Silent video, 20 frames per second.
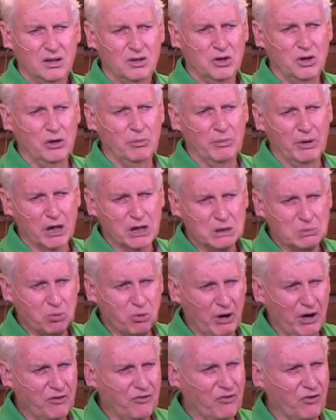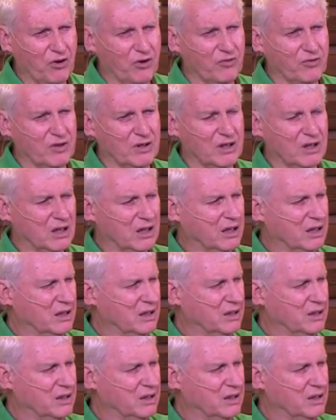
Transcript: You must pray fervently.